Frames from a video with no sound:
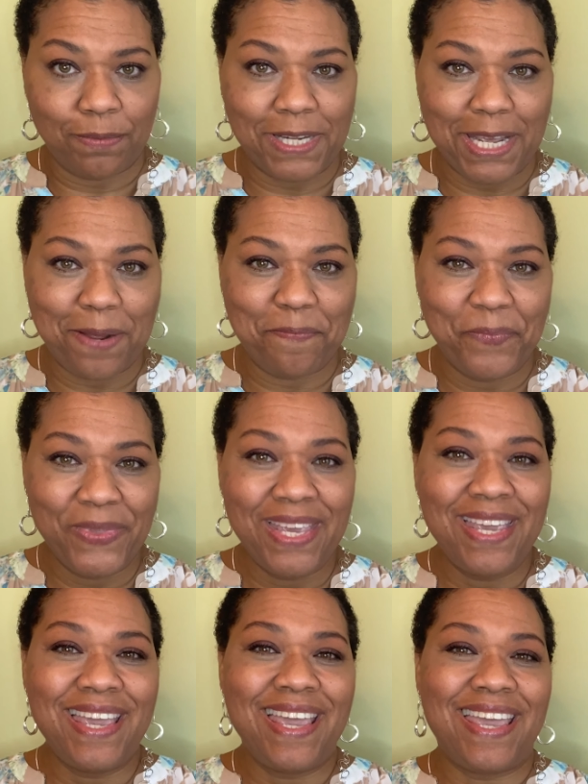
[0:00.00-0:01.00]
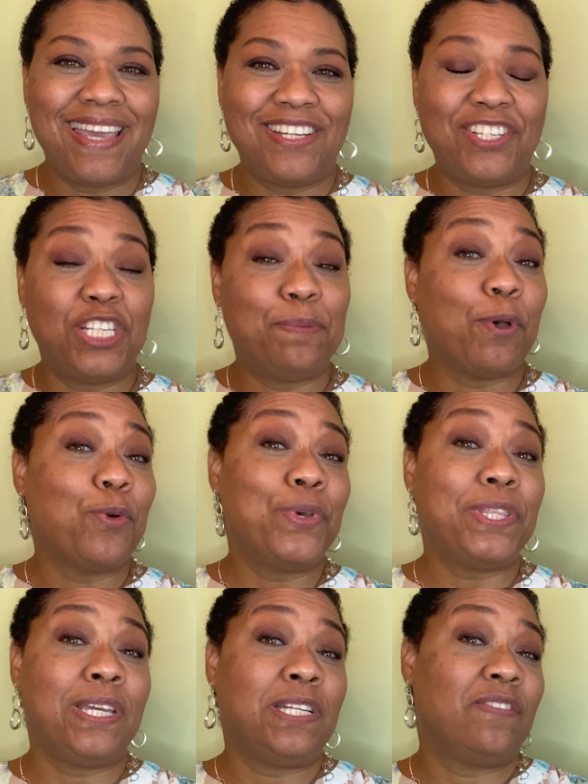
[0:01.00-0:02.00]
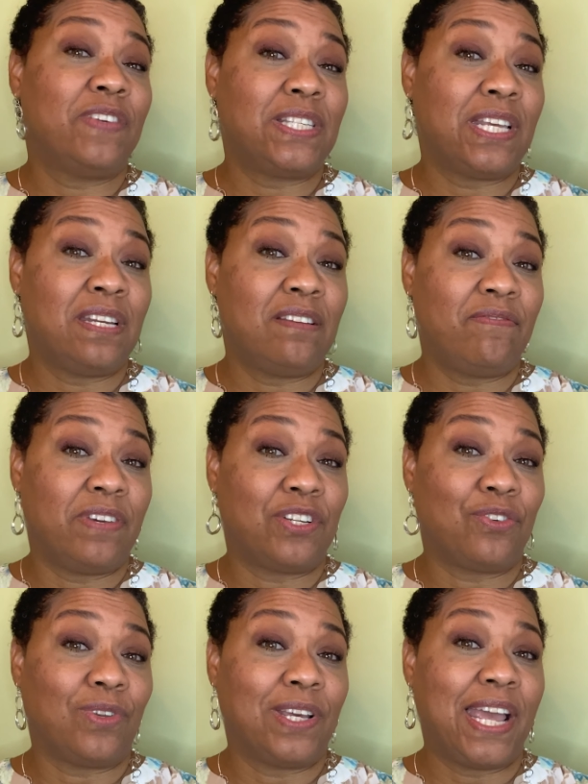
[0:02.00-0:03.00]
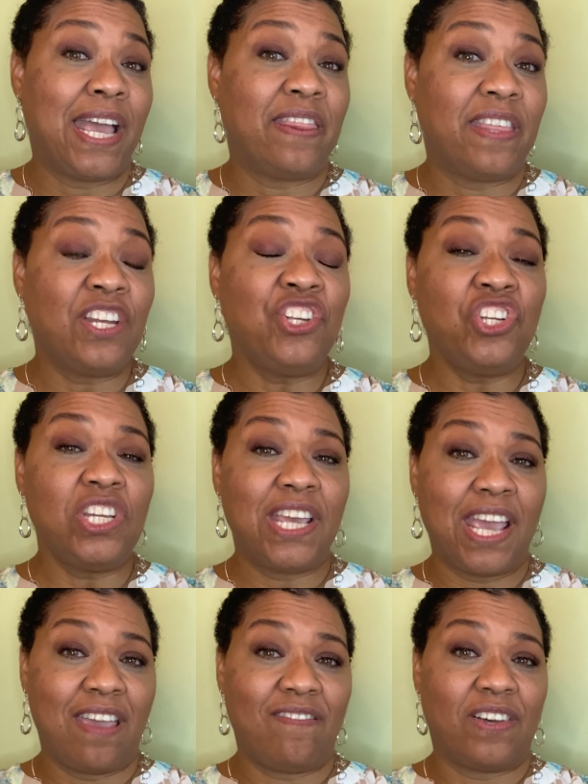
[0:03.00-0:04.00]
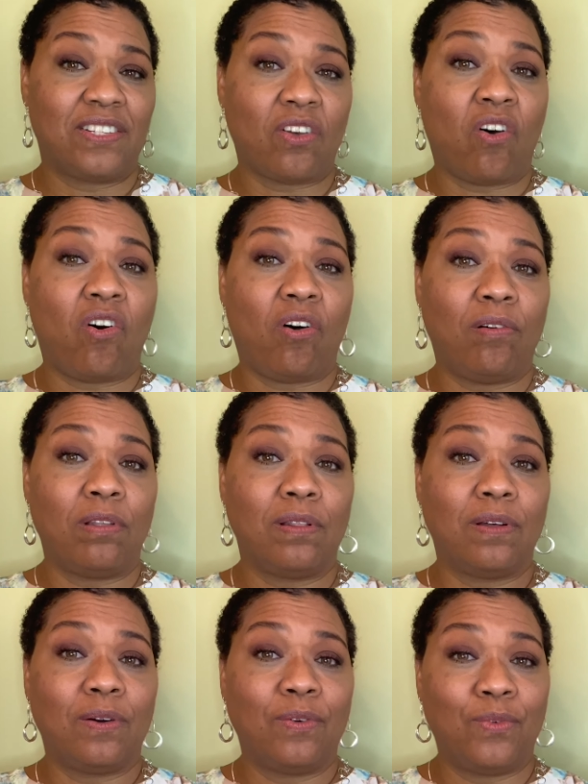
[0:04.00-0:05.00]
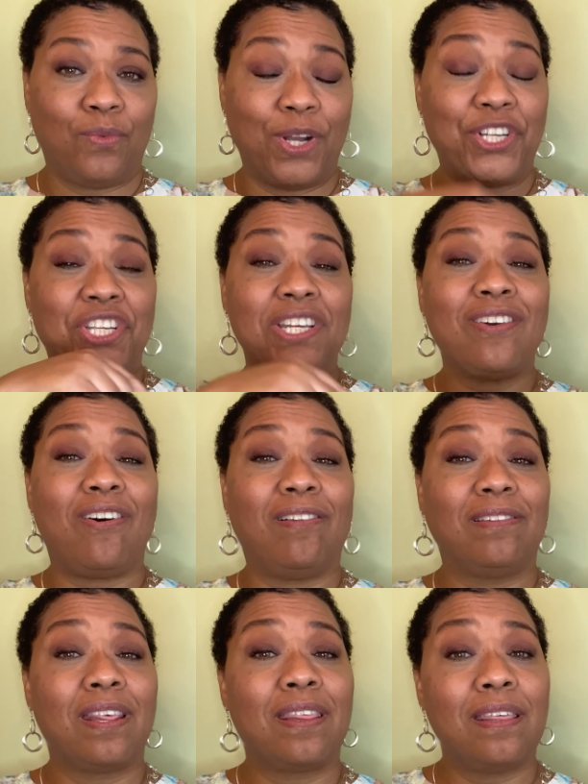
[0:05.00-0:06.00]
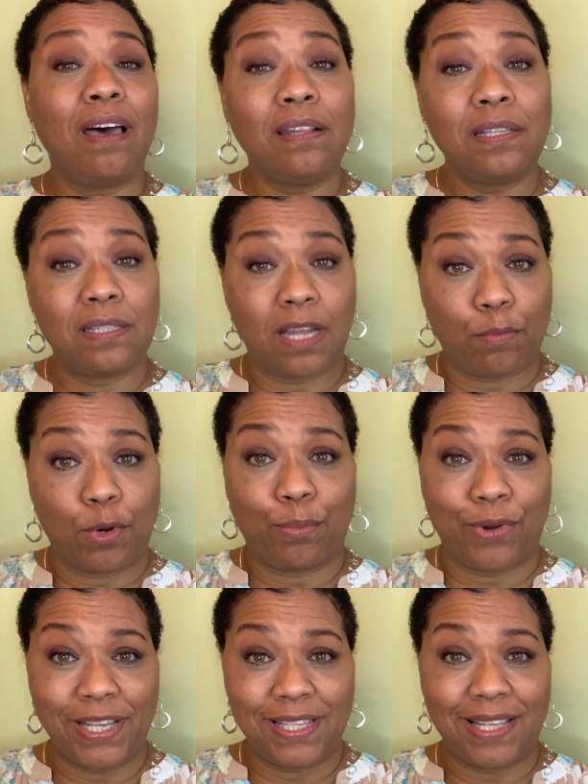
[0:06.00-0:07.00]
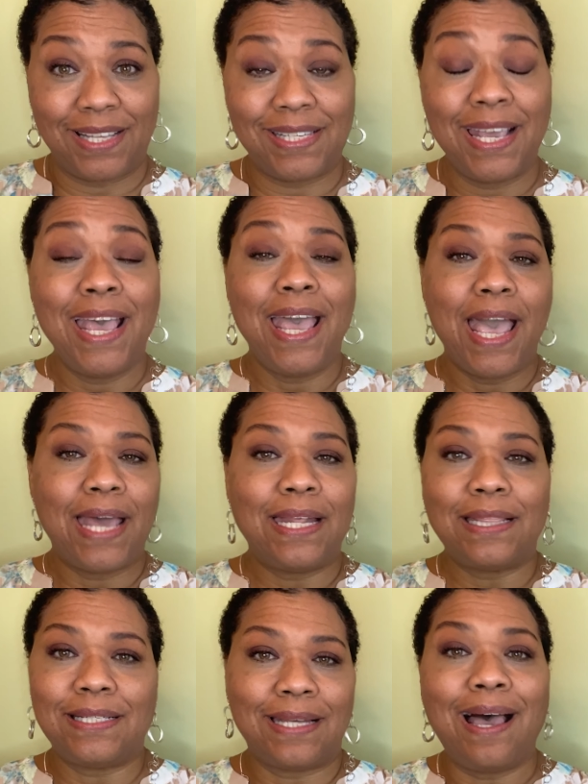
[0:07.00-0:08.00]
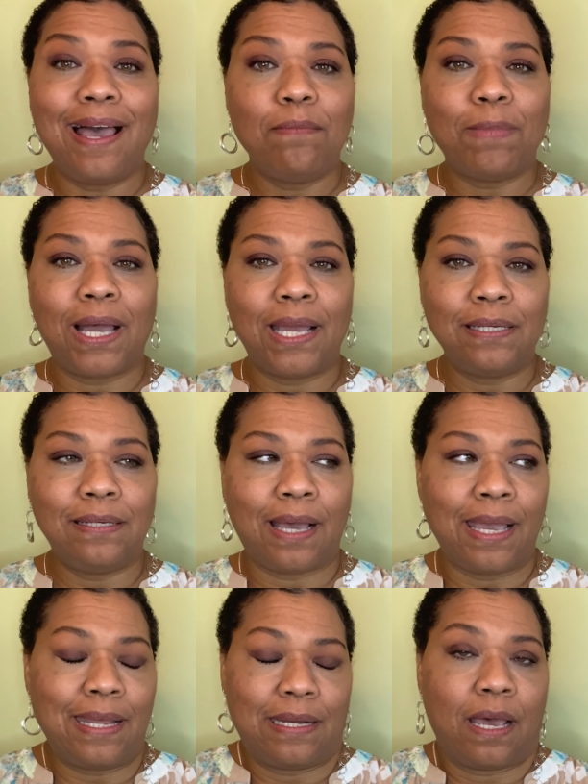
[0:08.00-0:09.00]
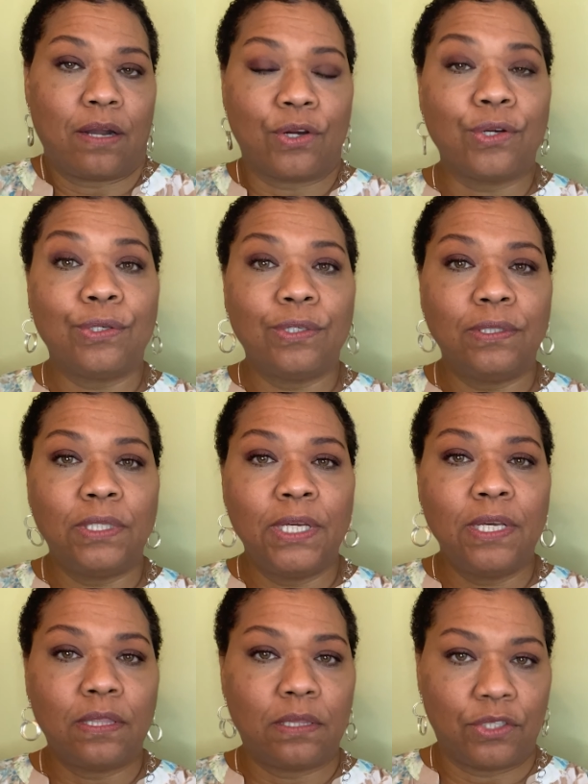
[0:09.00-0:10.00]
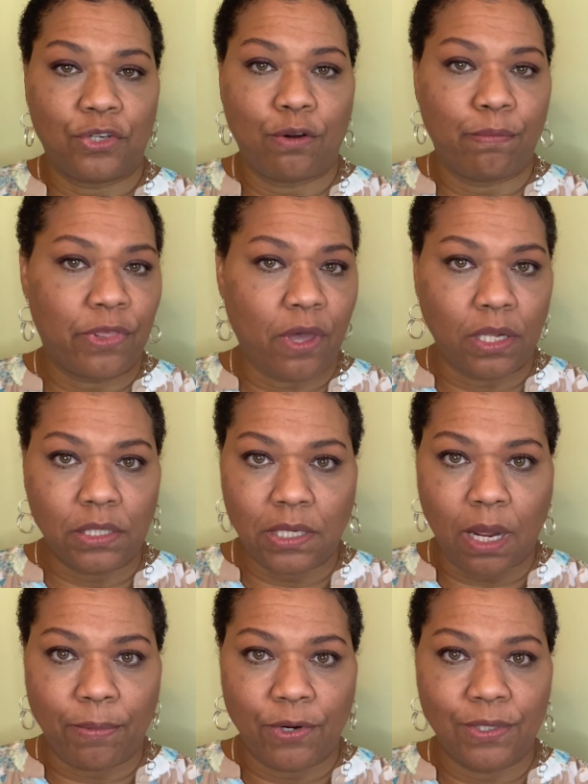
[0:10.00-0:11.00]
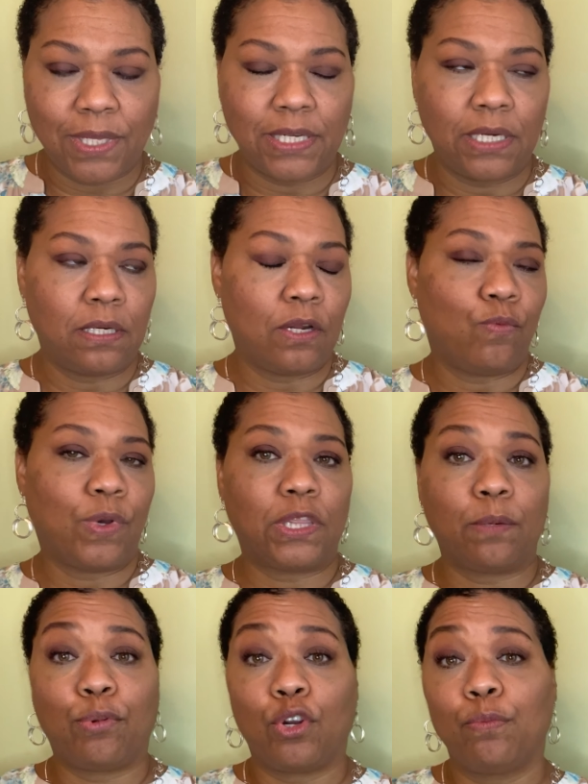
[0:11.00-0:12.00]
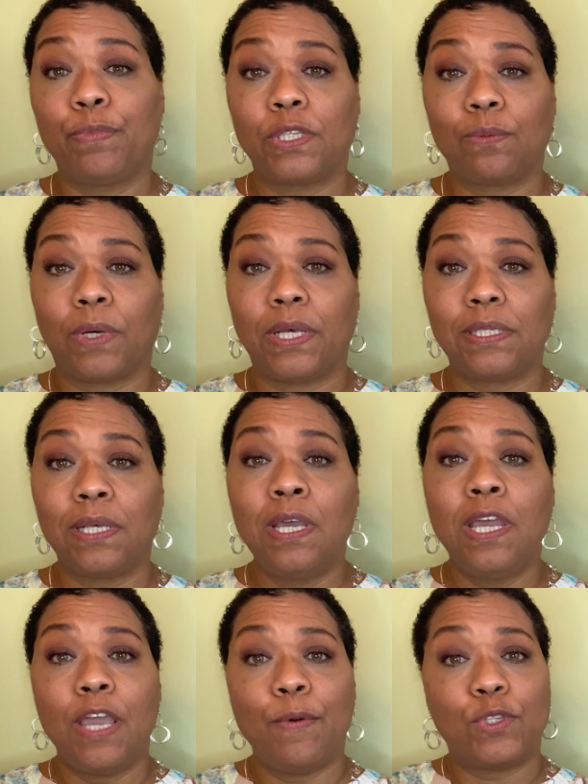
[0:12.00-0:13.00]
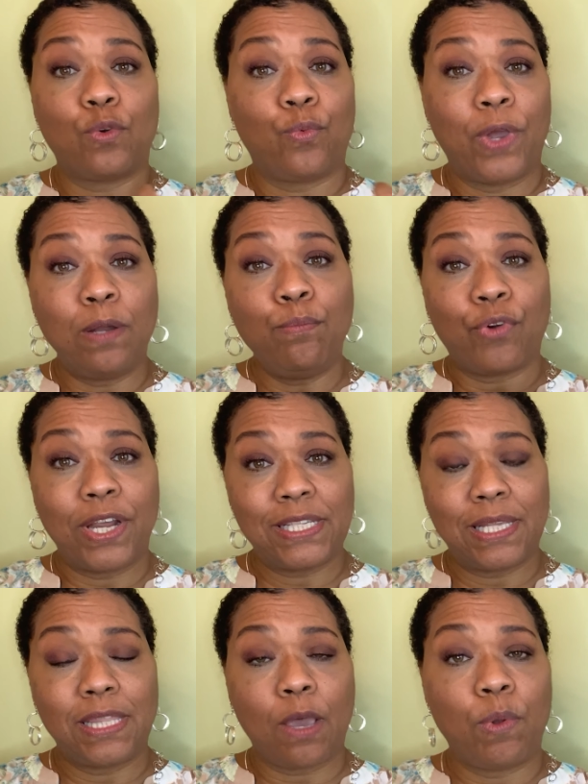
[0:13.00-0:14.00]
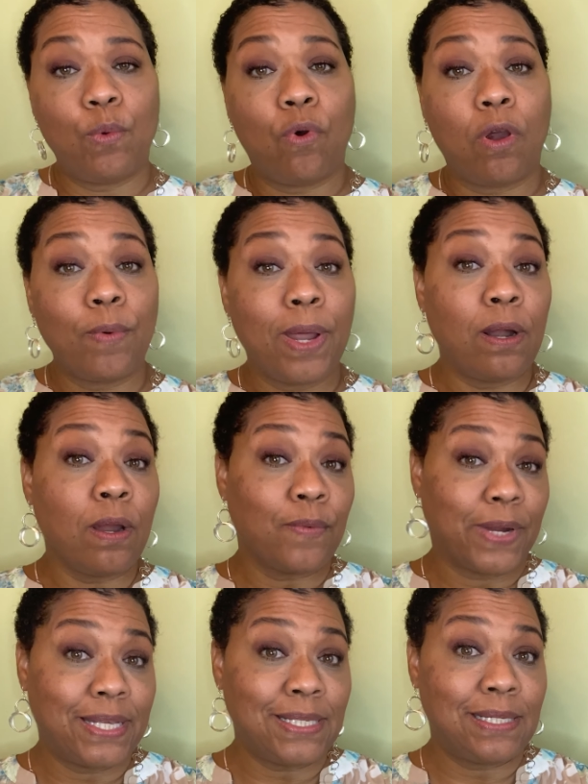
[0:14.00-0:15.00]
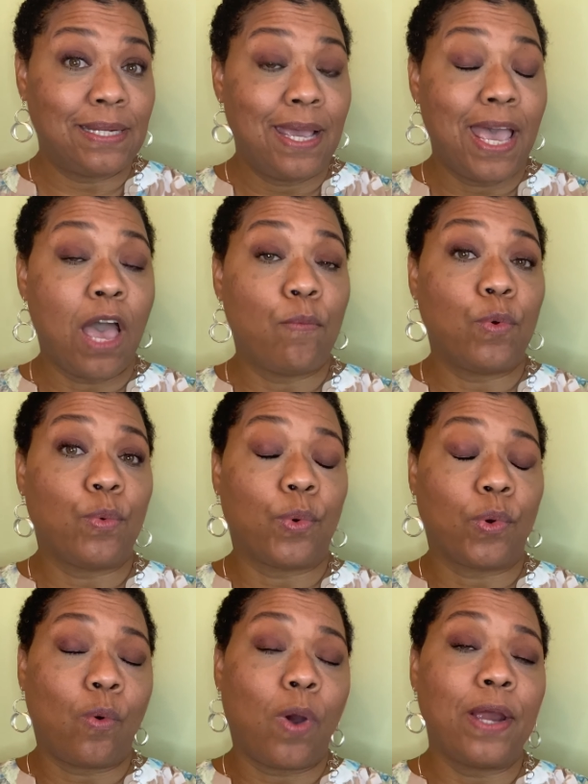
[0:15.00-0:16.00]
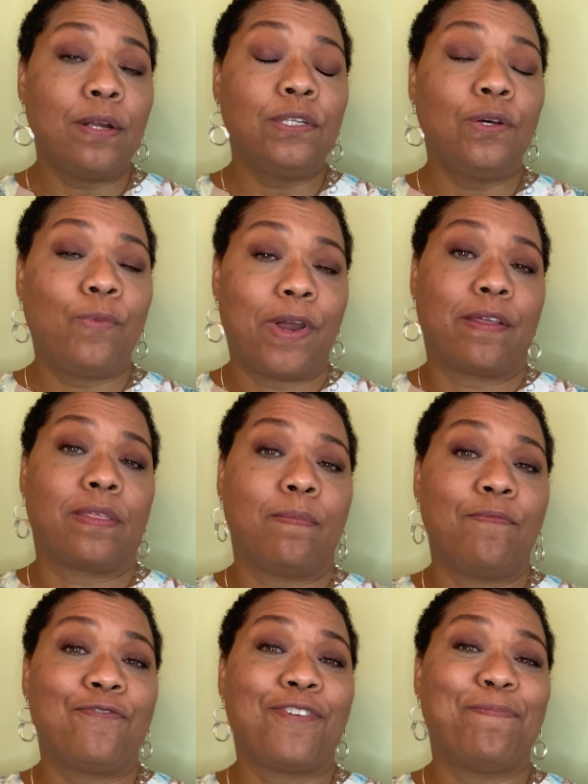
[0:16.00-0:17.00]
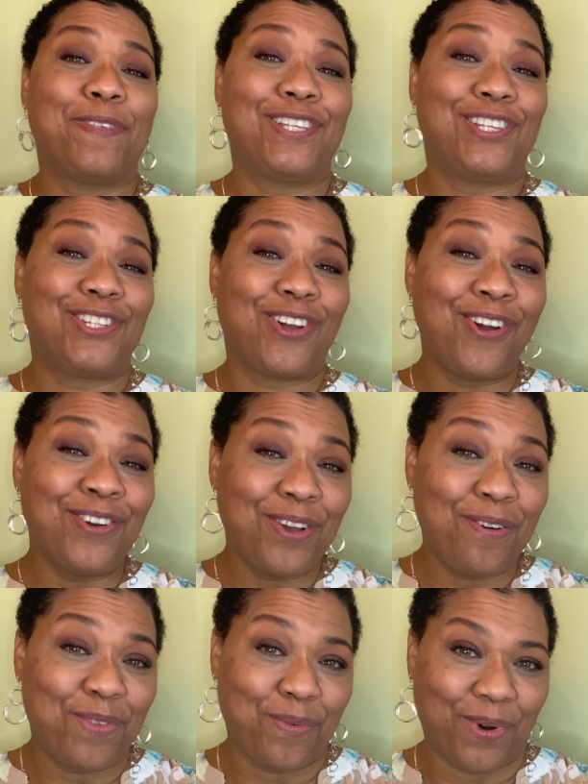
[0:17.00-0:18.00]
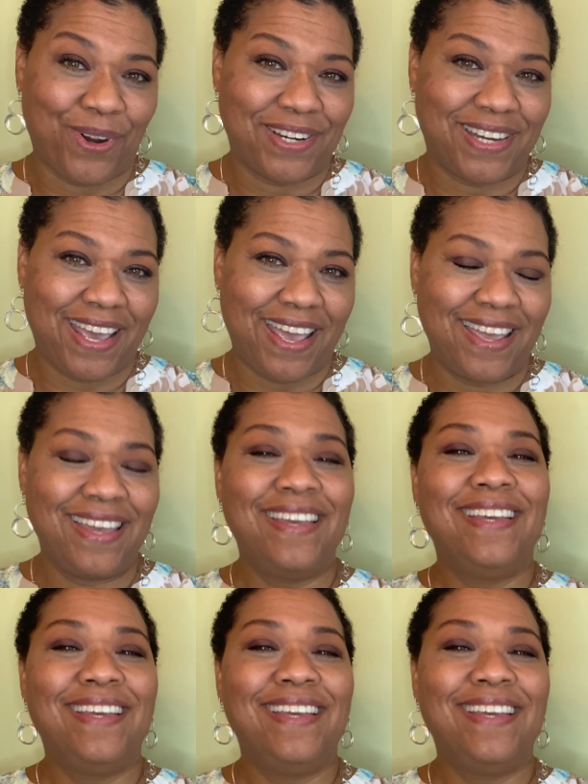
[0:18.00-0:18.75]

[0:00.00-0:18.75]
team, and she spoke with each of us individually, and then she gave us all what she called thought stopper bracelets. And at the time, I had not heard the term thought stoppers. I didn't know what the purpose was. It was a red bracelet that we wore around our wrist, and we were required to wear them from the start of the workday